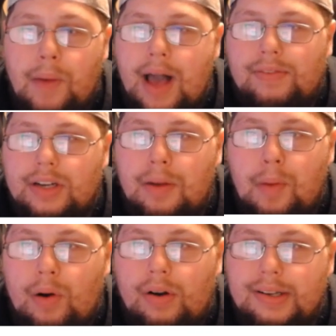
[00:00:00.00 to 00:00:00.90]
Alvin
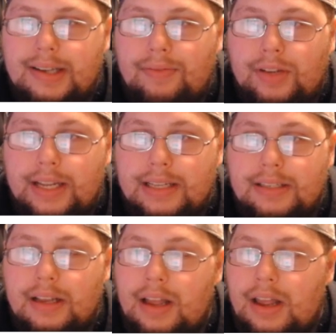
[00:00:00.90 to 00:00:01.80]
Kamara definitely is
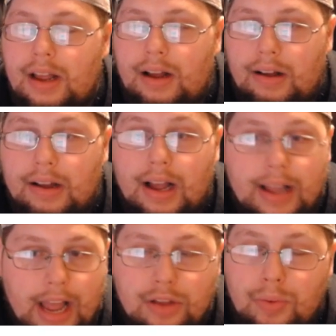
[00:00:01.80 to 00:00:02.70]
a
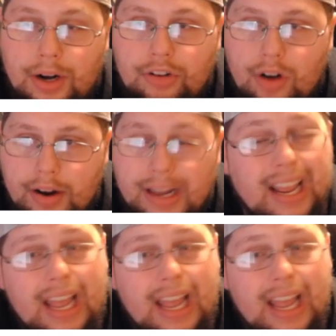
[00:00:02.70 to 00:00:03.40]
guy you want to target